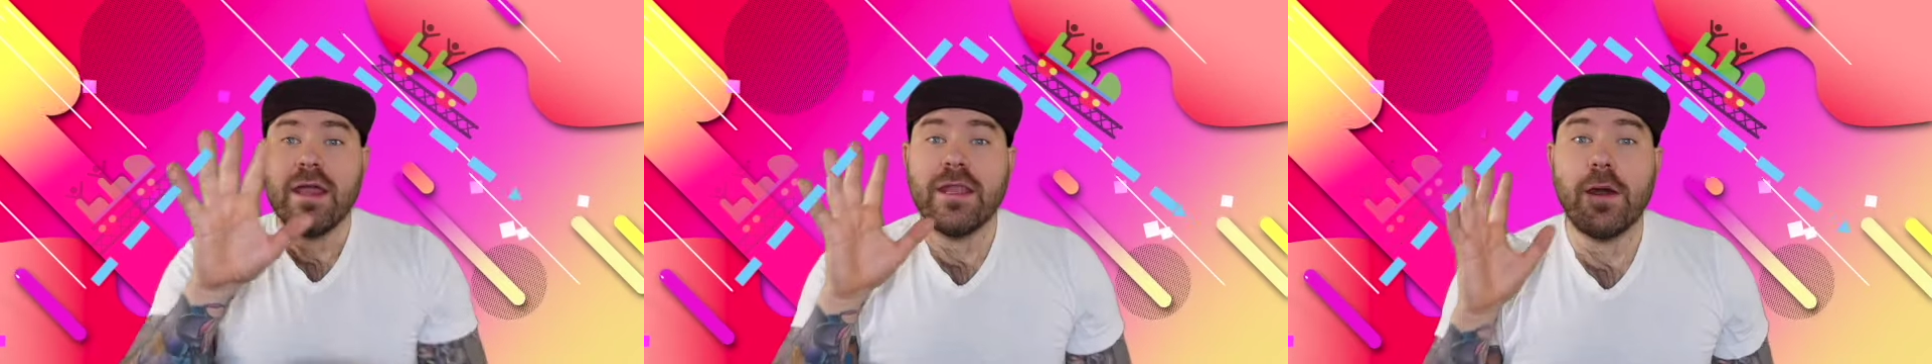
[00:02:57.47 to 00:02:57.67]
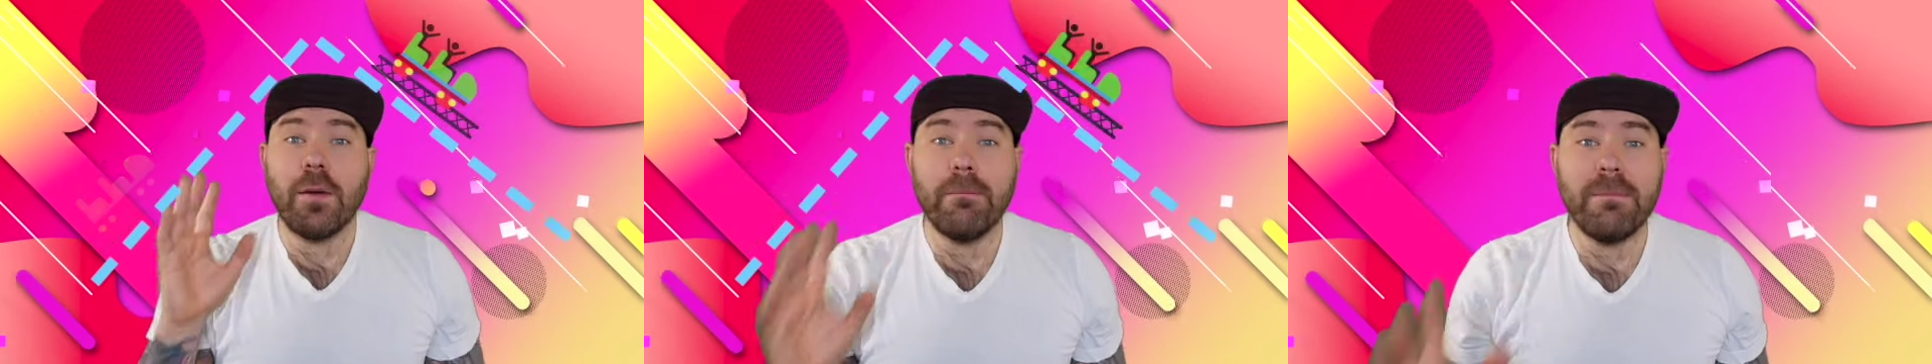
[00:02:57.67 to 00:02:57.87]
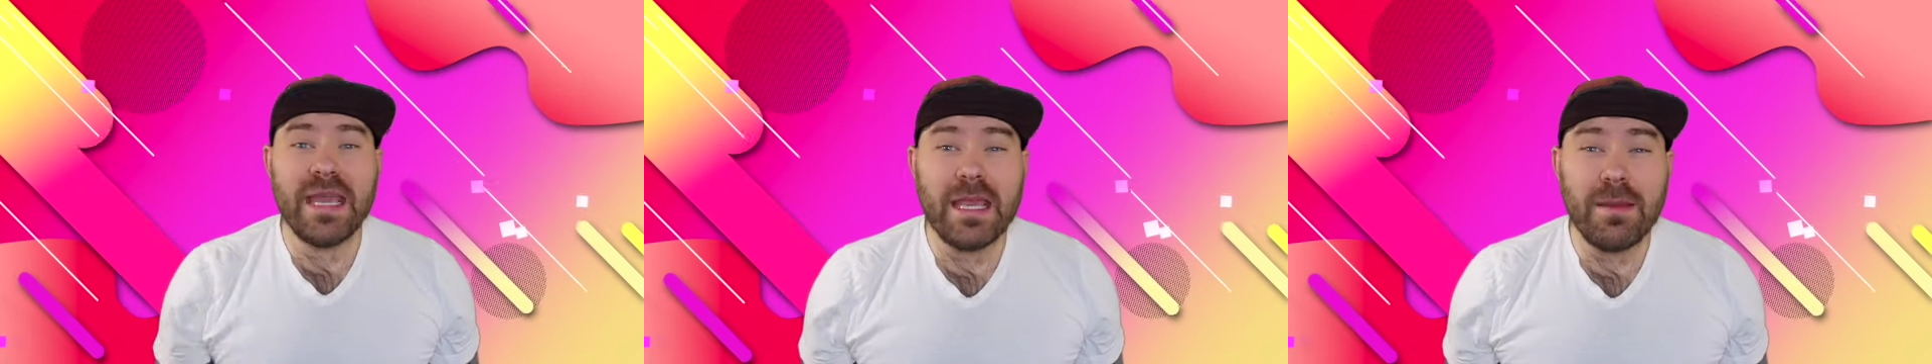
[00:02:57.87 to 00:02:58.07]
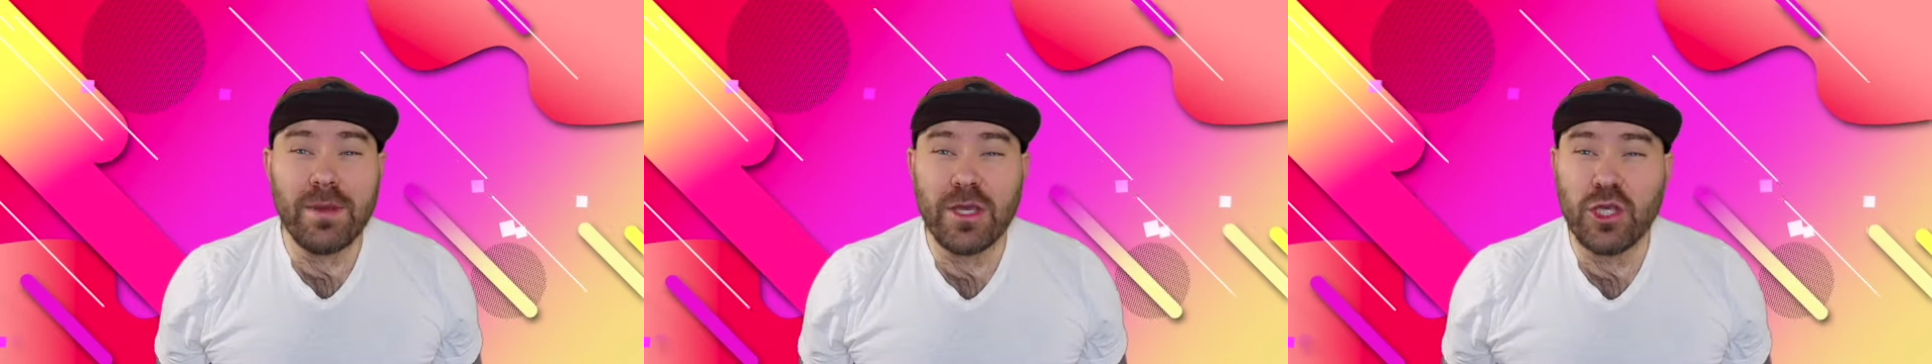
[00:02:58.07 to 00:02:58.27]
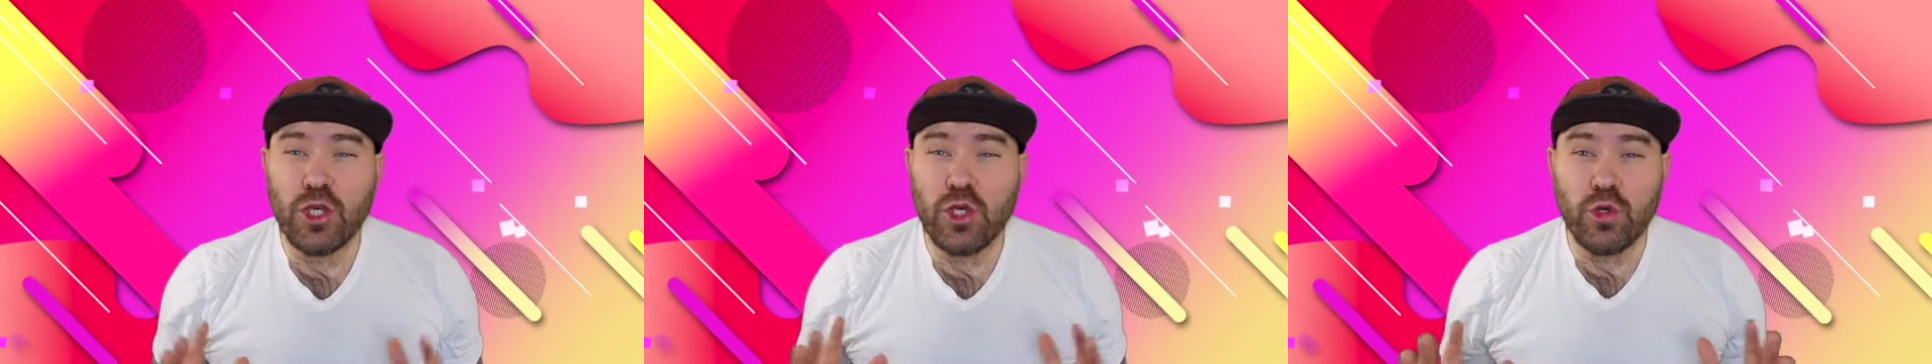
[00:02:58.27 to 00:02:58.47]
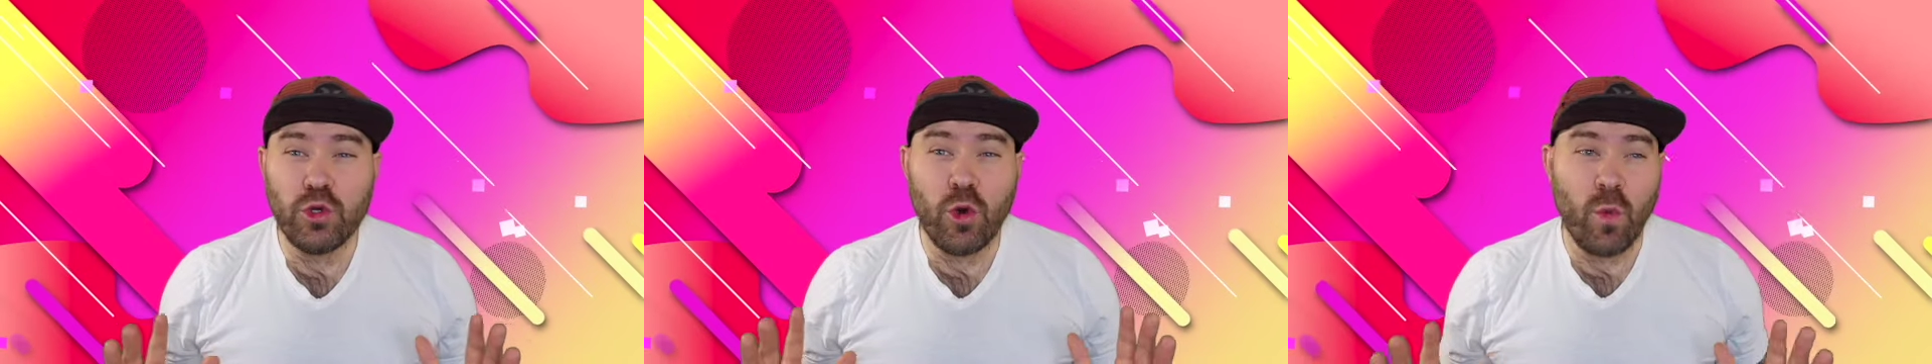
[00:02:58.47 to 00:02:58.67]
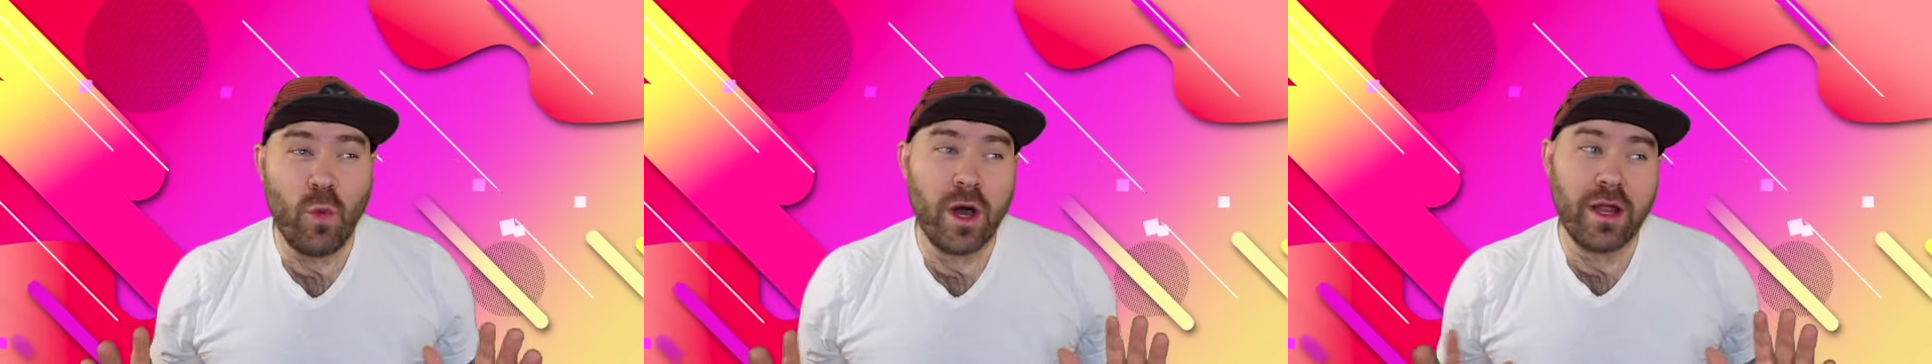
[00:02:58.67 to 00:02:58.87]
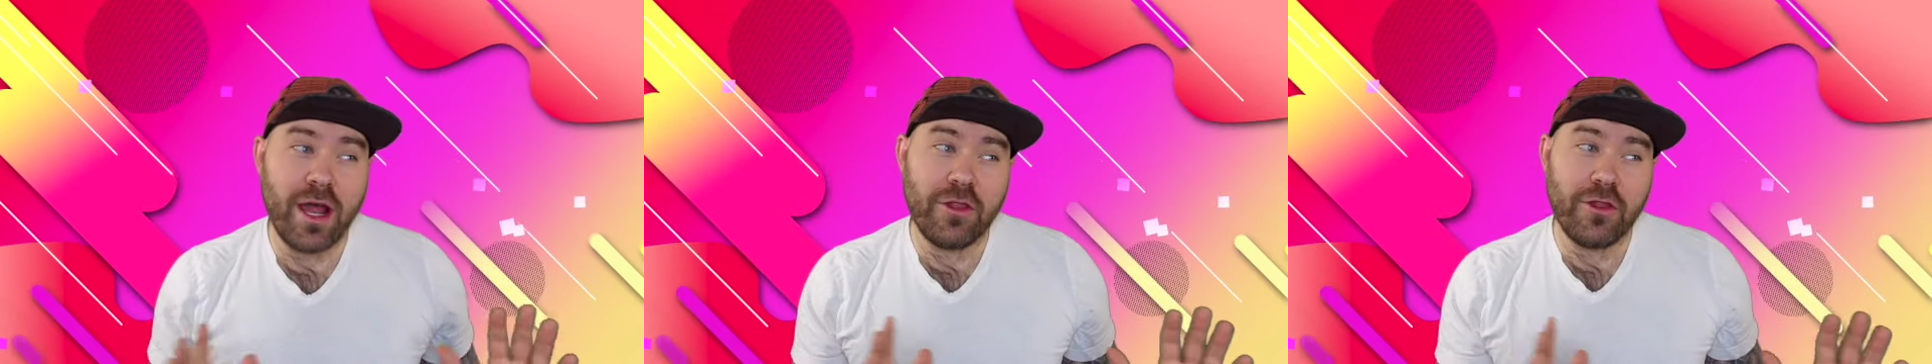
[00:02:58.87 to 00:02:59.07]
Now, maybe you don't
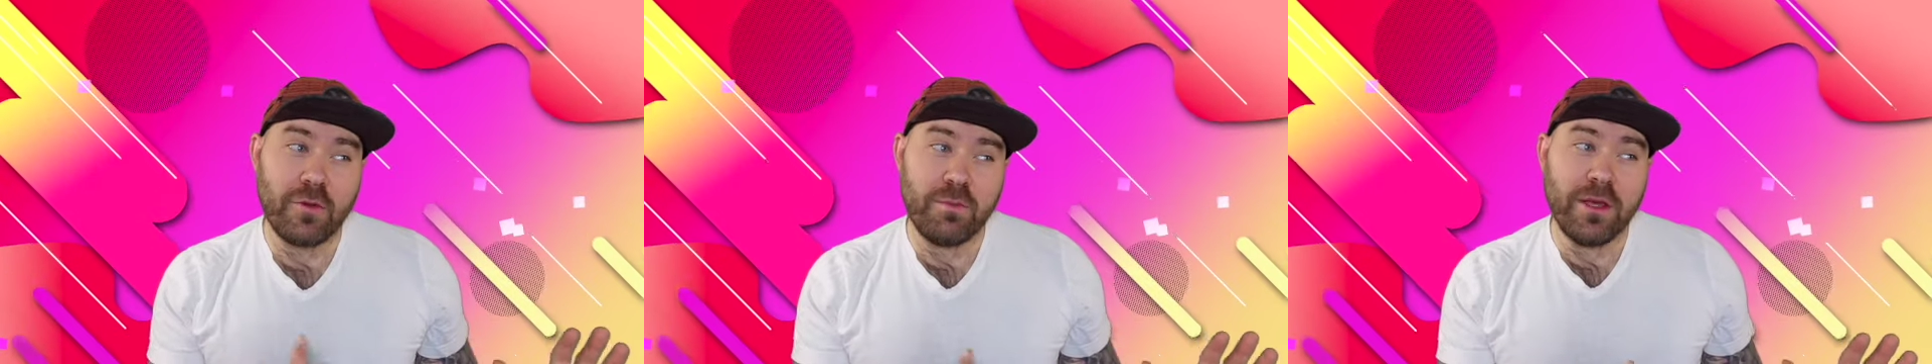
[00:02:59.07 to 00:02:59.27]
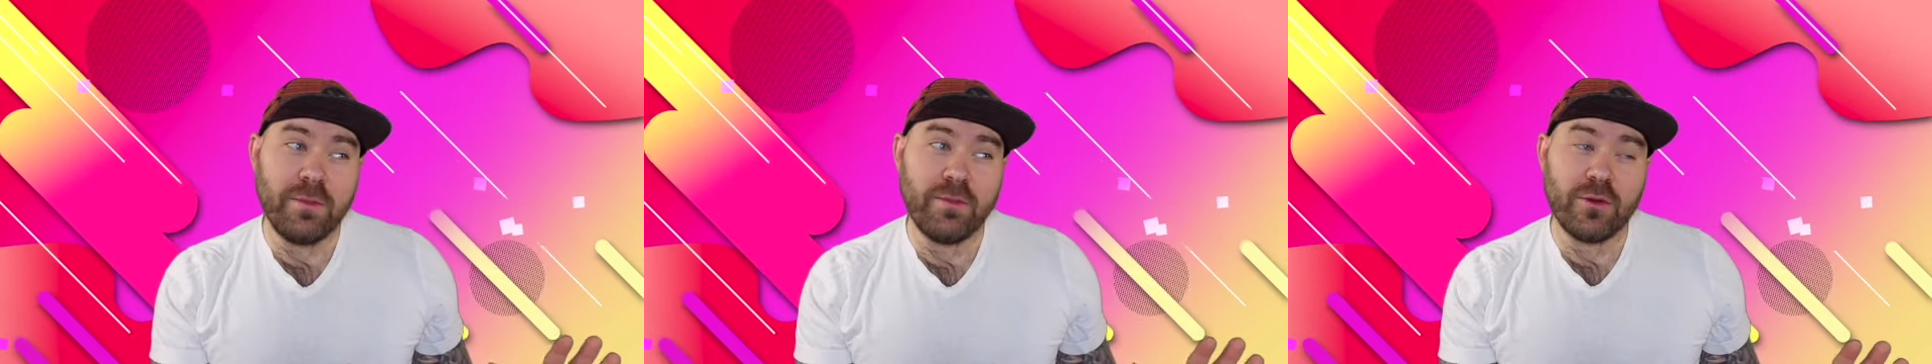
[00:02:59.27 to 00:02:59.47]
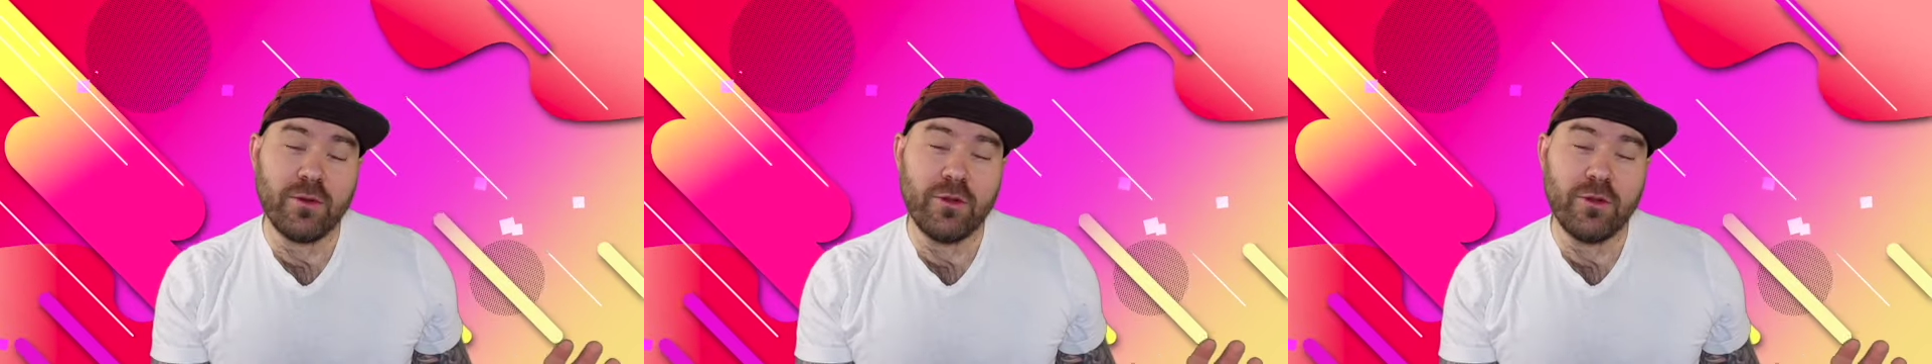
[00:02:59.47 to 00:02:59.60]
want other people